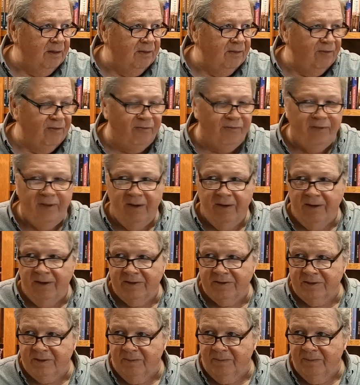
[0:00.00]
Fear
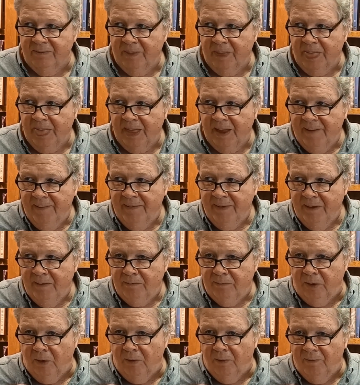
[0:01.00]
hits him.
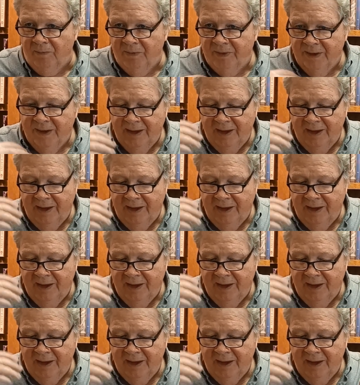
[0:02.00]
Boom.